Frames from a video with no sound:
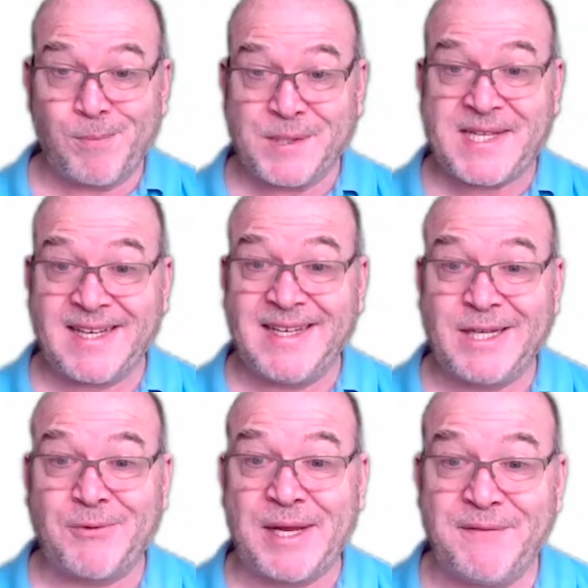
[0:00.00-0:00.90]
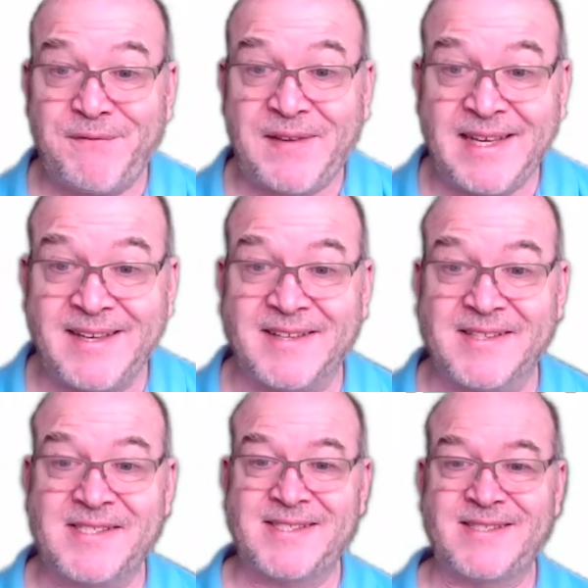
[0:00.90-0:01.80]
particularly green
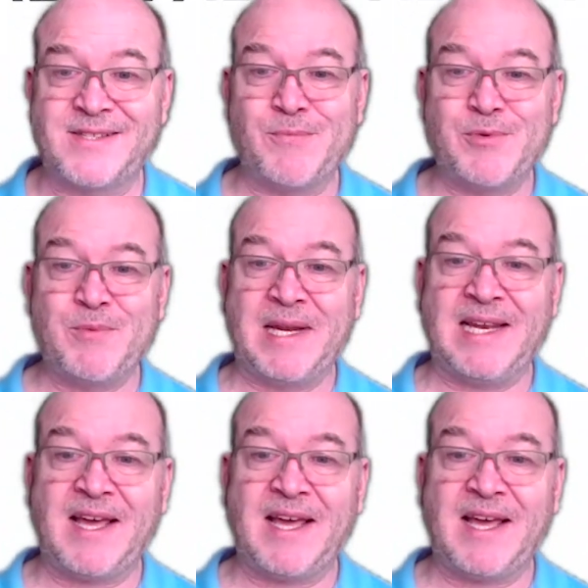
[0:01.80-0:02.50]
fingers, so presumably